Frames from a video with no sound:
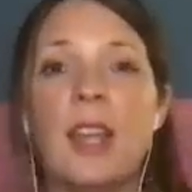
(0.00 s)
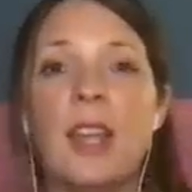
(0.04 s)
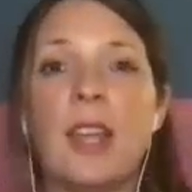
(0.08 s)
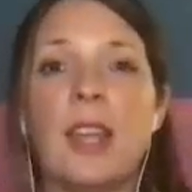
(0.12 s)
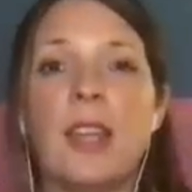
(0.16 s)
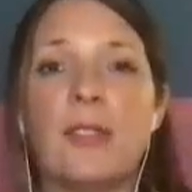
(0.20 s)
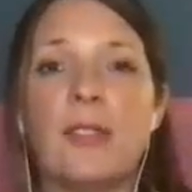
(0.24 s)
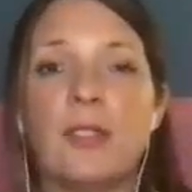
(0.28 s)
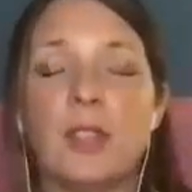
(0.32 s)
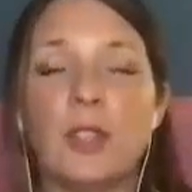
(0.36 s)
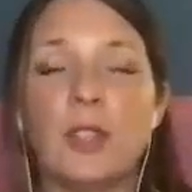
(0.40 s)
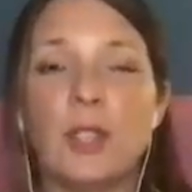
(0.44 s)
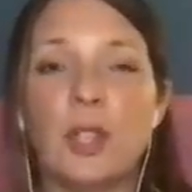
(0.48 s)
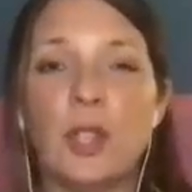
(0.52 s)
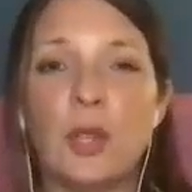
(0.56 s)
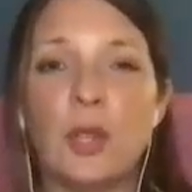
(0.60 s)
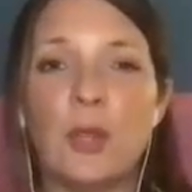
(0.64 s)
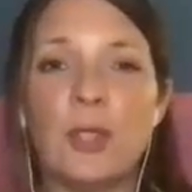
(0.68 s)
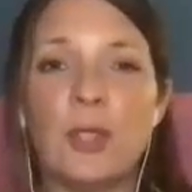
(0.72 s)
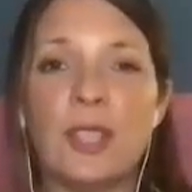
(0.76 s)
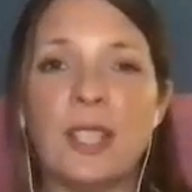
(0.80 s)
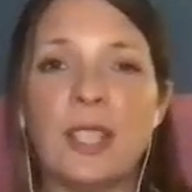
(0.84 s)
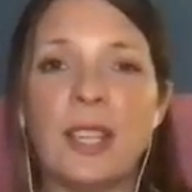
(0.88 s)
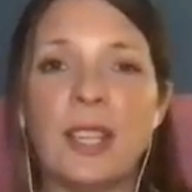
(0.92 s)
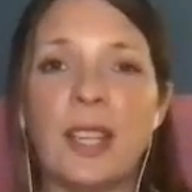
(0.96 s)
If you're
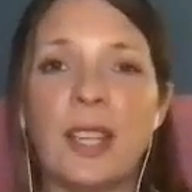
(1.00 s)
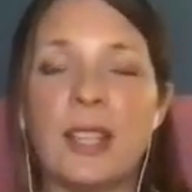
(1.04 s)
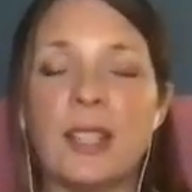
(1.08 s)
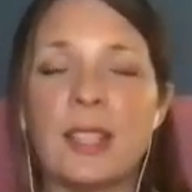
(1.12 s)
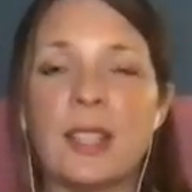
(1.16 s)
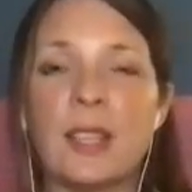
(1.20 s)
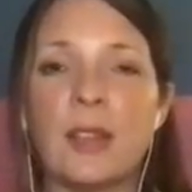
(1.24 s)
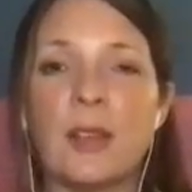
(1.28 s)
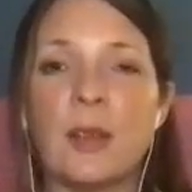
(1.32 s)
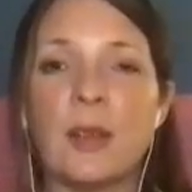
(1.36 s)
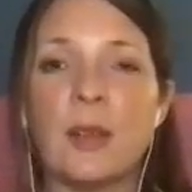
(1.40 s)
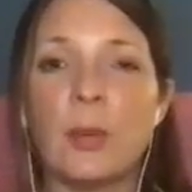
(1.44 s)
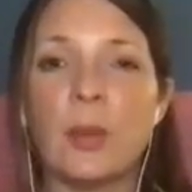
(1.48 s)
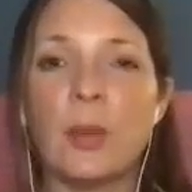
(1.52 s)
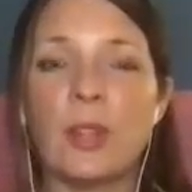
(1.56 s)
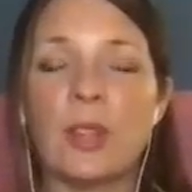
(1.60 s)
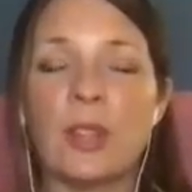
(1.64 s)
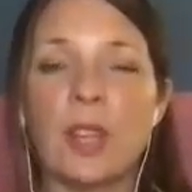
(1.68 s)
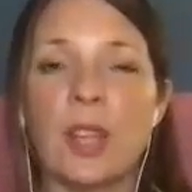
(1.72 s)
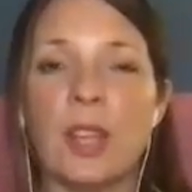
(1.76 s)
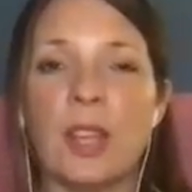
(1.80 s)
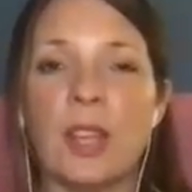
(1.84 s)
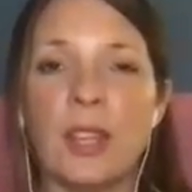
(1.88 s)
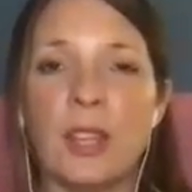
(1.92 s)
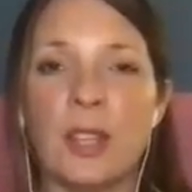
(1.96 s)
using it with
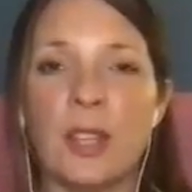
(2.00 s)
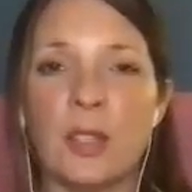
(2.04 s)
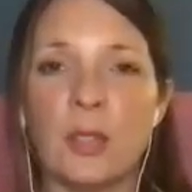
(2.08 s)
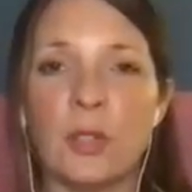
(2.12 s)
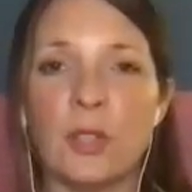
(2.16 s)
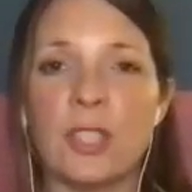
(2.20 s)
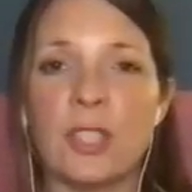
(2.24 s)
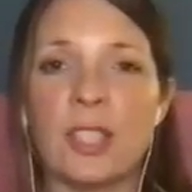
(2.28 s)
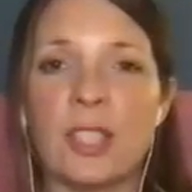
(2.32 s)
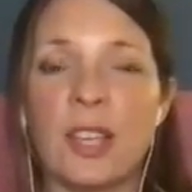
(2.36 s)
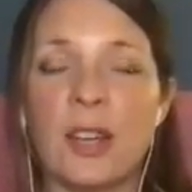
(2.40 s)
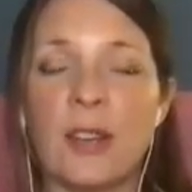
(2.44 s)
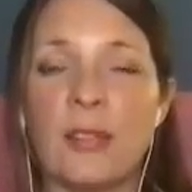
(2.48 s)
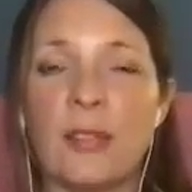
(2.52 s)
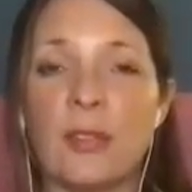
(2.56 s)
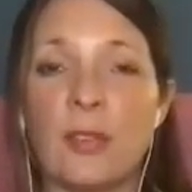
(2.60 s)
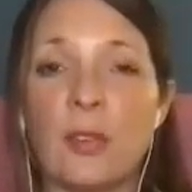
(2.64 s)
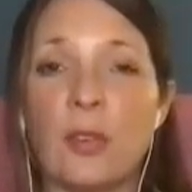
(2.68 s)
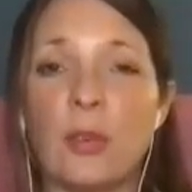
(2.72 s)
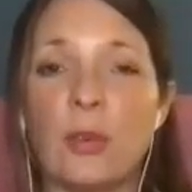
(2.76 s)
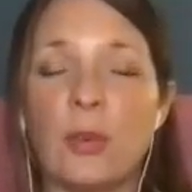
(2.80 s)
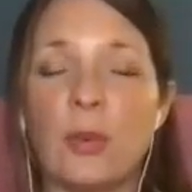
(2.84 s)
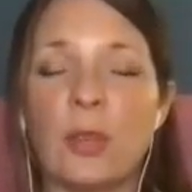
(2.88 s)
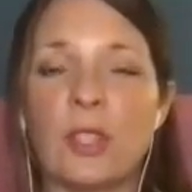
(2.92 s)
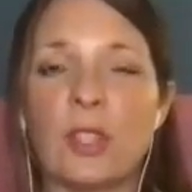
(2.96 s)
yourself
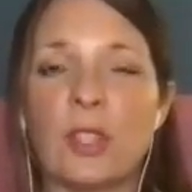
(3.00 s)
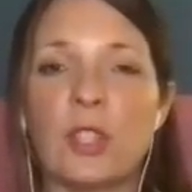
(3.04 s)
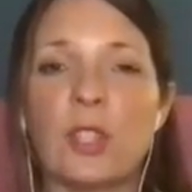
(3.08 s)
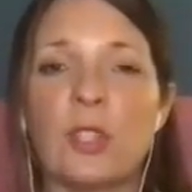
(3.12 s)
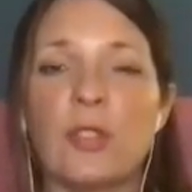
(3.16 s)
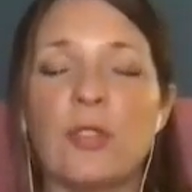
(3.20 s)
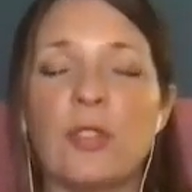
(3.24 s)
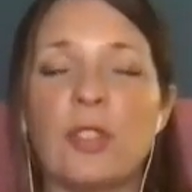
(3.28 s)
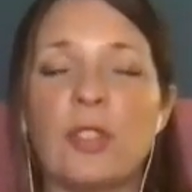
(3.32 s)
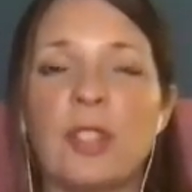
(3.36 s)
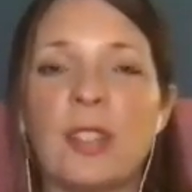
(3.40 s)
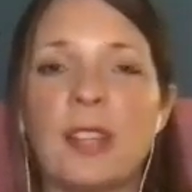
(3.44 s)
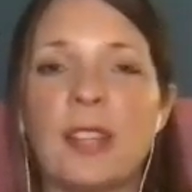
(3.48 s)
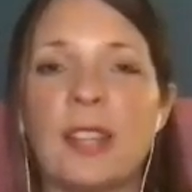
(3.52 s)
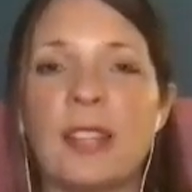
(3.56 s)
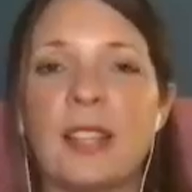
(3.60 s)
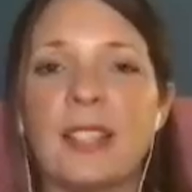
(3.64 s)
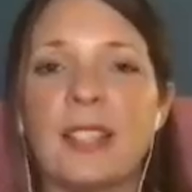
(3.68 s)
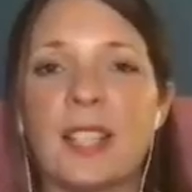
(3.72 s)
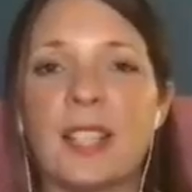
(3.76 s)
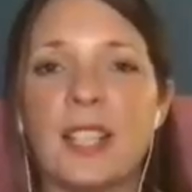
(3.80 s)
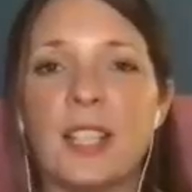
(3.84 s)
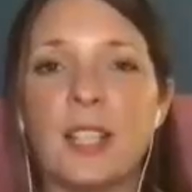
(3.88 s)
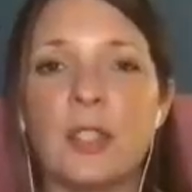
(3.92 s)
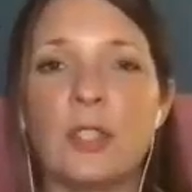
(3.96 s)
or with children, then
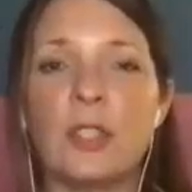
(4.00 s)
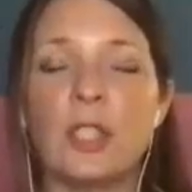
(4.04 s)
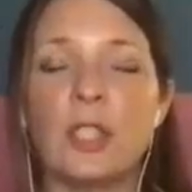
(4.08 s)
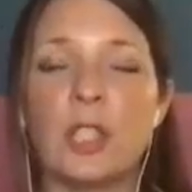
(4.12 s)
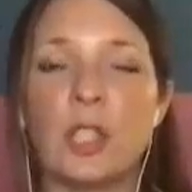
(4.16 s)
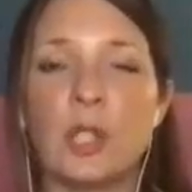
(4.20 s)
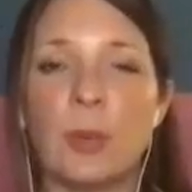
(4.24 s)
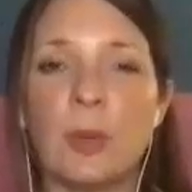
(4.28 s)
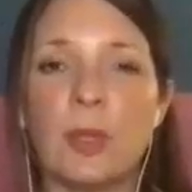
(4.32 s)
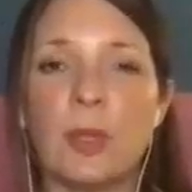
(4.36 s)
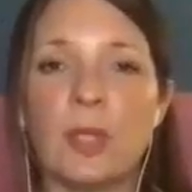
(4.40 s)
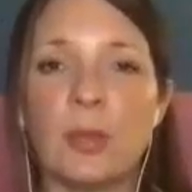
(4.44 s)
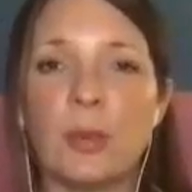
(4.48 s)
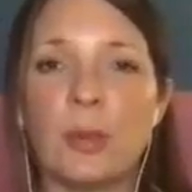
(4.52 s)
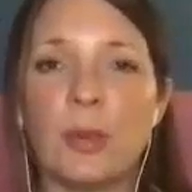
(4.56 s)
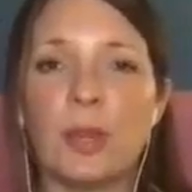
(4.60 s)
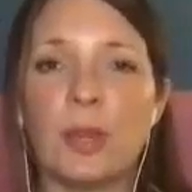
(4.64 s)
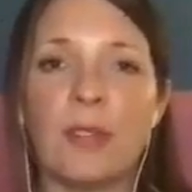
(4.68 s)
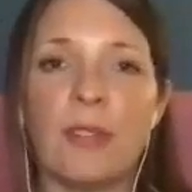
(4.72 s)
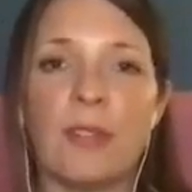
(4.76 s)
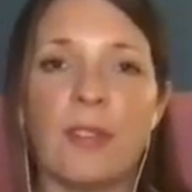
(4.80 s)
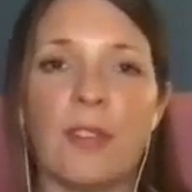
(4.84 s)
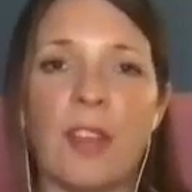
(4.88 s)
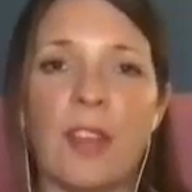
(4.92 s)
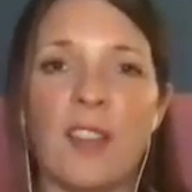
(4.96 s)
dilute it to a
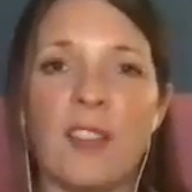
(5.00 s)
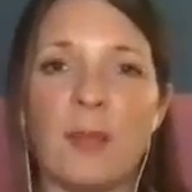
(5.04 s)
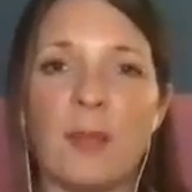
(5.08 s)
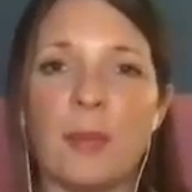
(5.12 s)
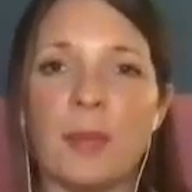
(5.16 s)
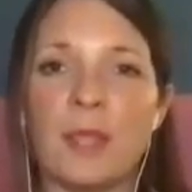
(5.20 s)
25%,